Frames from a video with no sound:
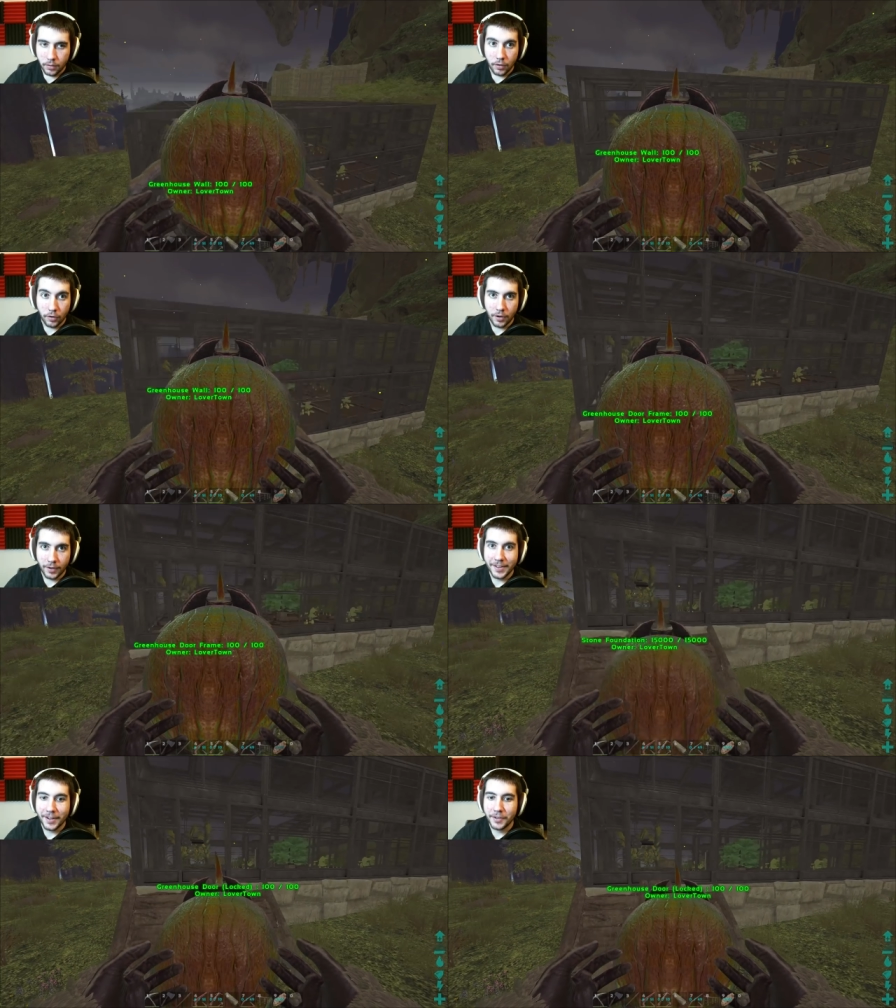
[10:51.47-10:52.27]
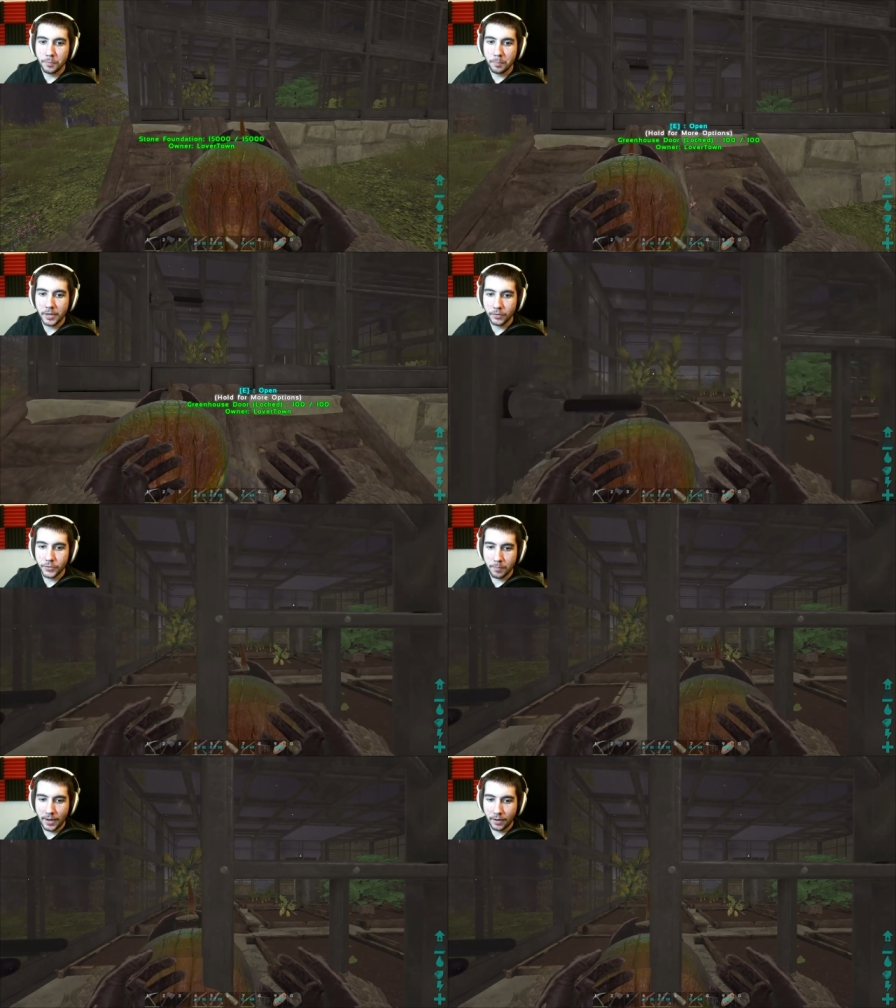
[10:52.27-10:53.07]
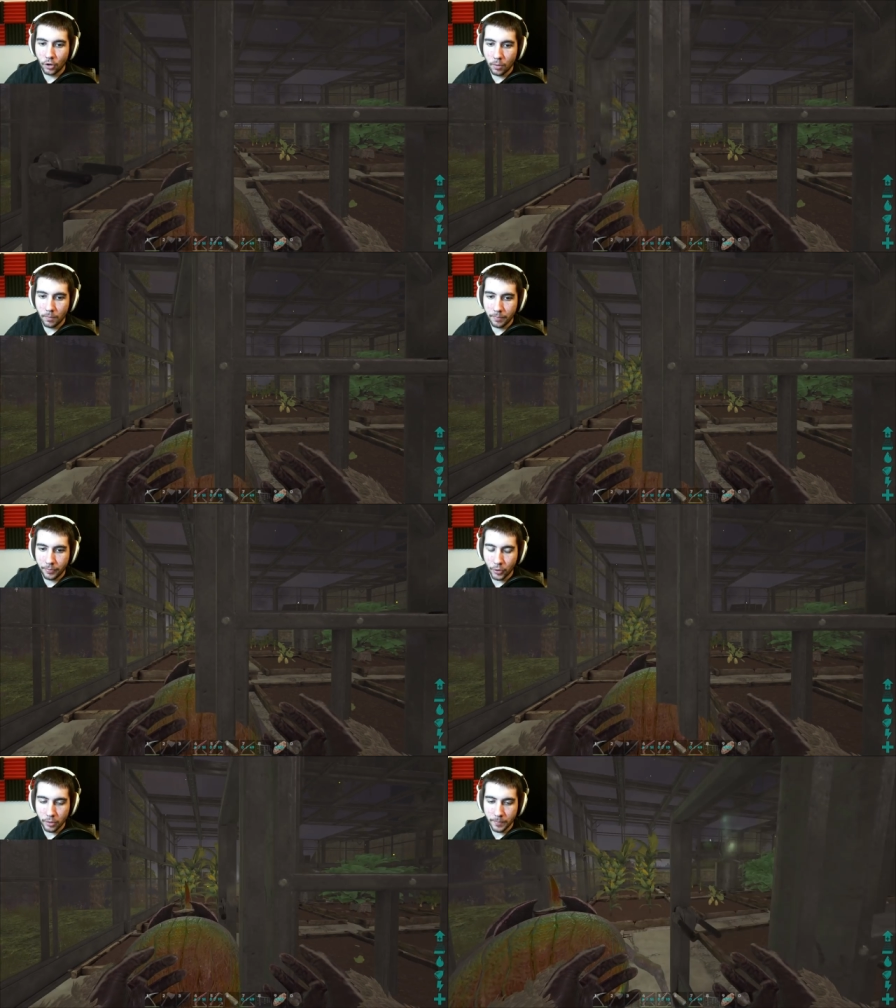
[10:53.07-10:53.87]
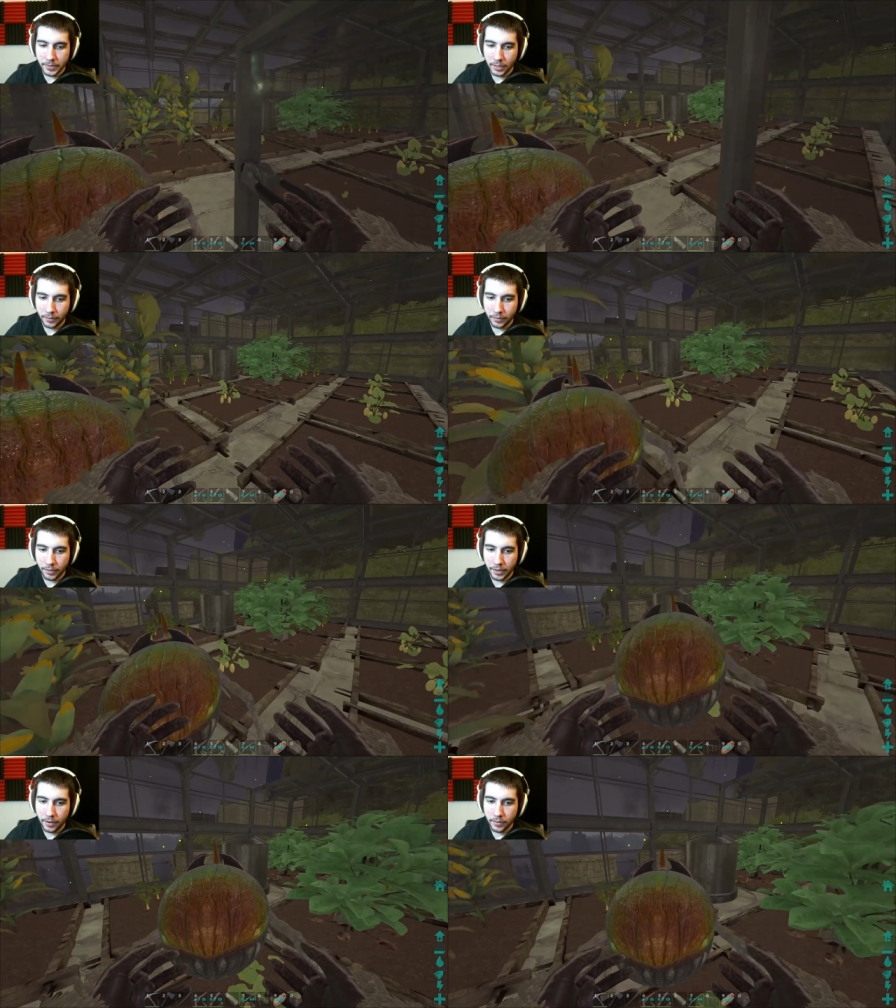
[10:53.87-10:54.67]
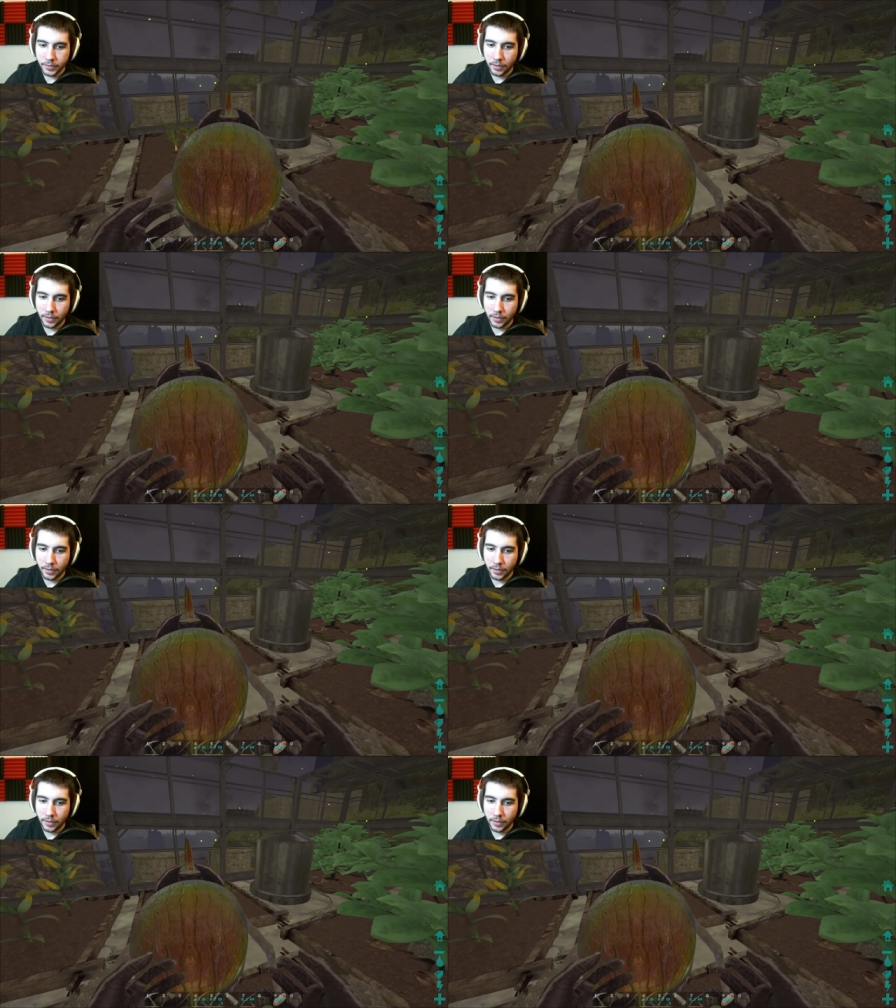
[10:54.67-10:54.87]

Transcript: Alright guys, beetles are back home, throwing them inside the greenhouse.